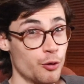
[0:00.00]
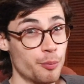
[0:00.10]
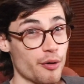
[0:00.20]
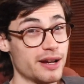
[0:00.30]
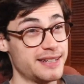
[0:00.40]
all
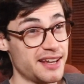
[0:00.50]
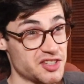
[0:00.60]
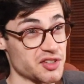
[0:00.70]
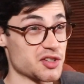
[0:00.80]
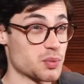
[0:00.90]
pretty
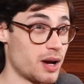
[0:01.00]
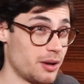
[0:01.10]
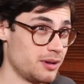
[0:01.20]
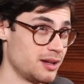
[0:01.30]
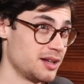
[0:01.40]
decent as
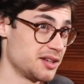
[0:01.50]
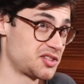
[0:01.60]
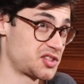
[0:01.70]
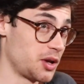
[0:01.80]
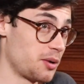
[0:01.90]
well.
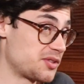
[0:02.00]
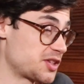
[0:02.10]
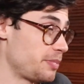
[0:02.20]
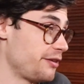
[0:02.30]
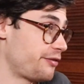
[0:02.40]
So
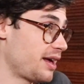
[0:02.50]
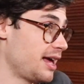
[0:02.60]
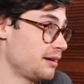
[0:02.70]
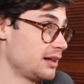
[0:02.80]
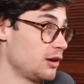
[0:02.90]
to be
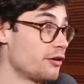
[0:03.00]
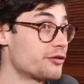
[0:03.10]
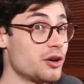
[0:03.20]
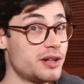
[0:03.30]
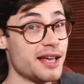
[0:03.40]
fair, a lot
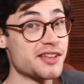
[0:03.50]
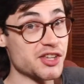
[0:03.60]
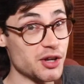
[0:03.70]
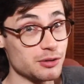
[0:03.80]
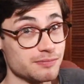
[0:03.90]
of good here
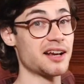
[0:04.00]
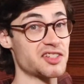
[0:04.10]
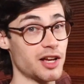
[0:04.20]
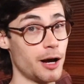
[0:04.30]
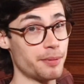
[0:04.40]
too.
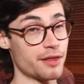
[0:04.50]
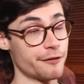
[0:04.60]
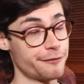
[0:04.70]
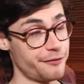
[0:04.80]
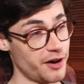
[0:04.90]
Next up,
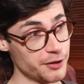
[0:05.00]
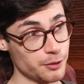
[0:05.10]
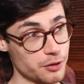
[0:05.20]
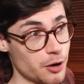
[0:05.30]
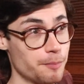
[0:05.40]
the
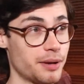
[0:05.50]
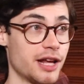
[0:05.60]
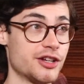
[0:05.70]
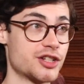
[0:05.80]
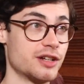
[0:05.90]
final
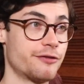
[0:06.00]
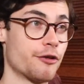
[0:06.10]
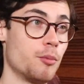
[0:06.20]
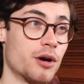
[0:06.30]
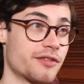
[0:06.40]
compilation
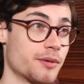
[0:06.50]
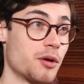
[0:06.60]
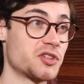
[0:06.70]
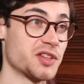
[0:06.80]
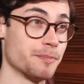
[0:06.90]
from one of the
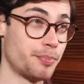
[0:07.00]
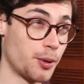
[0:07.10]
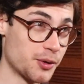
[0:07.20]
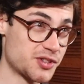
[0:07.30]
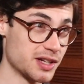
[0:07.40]
most
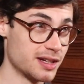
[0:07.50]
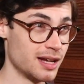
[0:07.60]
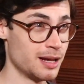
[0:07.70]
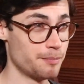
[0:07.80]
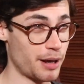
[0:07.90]
important
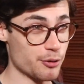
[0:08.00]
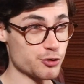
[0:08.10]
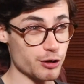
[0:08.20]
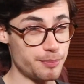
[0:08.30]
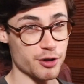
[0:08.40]

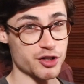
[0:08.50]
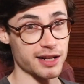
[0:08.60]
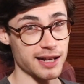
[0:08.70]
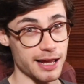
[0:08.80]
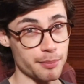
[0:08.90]

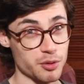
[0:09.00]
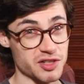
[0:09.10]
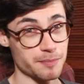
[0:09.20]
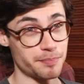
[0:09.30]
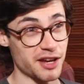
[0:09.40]
boundary-pushing
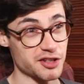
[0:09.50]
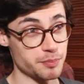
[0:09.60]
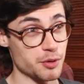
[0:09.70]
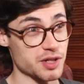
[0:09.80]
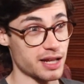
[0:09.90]
labels in bass
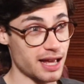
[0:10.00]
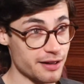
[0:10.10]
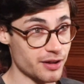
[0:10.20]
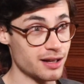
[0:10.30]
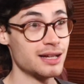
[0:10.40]
music
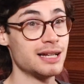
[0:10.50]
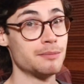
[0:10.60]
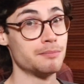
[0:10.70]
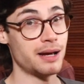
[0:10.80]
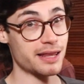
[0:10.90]
ever,
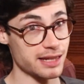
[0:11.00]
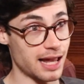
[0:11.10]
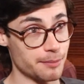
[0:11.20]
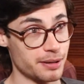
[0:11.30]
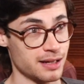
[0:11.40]
Meth
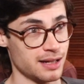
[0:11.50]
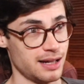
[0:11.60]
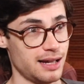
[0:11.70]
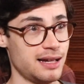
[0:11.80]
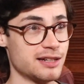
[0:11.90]
Lab,
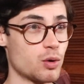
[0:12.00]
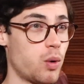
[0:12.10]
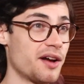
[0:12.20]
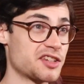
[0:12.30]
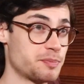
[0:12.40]
and
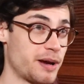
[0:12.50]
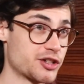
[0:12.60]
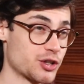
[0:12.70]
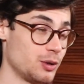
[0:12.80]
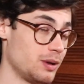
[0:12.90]
quite a
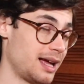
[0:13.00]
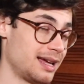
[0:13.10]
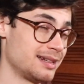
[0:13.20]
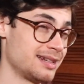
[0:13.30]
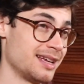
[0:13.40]
special
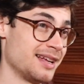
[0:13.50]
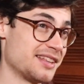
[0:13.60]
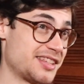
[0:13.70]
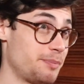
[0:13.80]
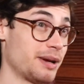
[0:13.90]
and
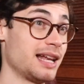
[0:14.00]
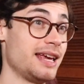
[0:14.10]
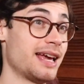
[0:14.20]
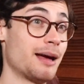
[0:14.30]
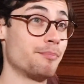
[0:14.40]

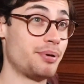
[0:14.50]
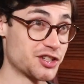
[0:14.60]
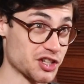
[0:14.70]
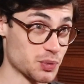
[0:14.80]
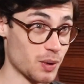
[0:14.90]
typically
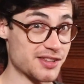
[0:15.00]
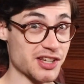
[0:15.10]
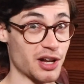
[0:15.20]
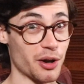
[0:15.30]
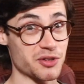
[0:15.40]
ambitious way
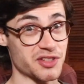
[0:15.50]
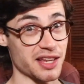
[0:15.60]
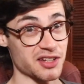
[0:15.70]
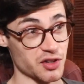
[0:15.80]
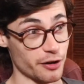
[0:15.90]
to close
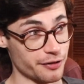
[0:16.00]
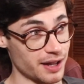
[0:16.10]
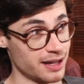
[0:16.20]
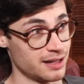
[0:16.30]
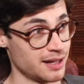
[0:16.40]
things off
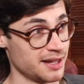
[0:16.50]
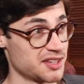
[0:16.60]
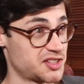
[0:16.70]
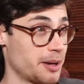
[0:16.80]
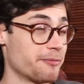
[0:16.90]
here.
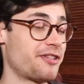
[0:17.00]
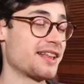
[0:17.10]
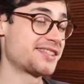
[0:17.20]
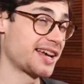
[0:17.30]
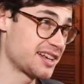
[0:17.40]
Some
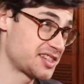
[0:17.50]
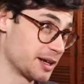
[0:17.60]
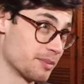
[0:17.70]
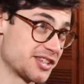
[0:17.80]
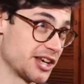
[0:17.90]

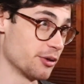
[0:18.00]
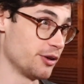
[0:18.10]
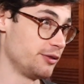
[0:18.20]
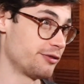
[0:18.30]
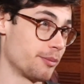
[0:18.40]
fantastic
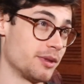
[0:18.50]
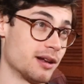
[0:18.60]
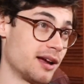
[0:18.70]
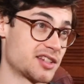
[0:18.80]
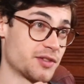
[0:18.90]
material from the
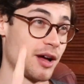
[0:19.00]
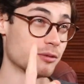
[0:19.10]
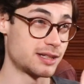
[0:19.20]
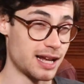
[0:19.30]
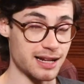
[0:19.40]
likes of
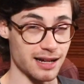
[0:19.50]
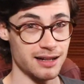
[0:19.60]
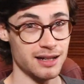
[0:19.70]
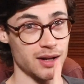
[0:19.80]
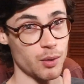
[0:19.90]

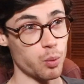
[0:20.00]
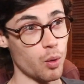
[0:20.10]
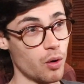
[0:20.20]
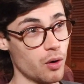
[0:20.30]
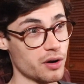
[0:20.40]
Aldeca,
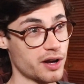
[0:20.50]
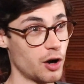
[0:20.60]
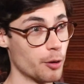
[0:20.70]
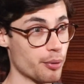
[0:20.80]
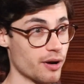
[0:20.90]
War,
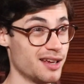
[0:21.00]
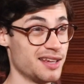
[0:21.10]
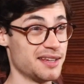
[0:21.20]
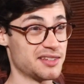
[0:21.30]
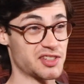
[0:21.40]
Culprit,
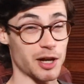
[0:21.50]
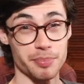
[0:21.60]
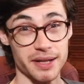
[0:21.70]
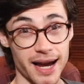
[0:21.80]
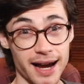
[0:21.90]

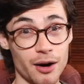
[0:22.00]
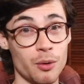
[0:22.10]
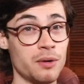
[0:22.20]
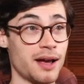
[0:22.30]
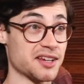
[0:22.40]
Sub
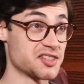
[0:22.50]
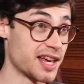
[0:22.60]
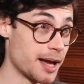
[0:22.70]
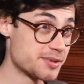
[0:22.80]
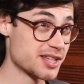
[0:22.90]
Yao,
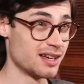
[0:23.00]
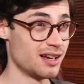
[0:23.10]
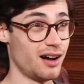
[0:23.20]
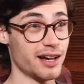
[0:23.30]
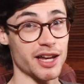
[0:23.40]
Except,
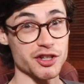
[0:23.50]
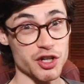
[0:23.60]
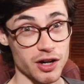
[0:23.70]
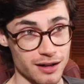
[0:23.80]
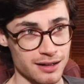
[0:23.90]

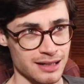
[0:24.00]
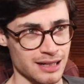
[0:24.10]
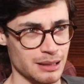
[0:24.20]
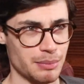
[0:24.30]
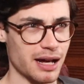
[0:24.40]
IHR,
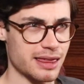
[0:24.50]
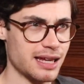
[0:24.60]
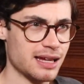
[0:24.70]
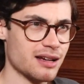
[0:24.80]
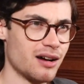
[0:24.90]
but I
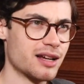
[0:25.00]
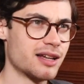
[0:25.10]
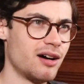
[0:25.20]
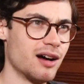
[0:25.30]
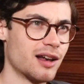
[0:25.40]
think I
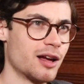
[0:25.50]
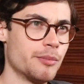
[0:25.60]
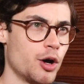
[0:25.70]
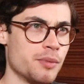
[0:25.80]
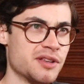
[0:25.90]
could highlight
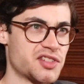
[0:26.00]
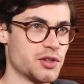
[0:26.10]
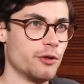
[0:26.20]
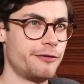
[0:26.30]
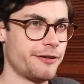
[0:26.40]
moments
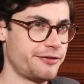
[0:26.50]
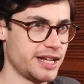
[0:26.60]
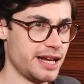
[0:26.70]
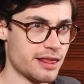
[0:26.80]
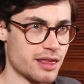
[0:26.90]
in all
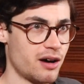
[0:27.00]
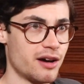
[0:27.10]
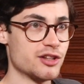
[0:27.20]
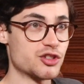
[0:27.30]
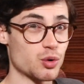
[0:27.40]
15 that
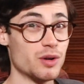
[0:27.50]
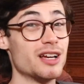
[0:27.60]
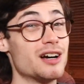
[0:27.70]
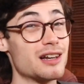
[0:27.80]
I enjoy a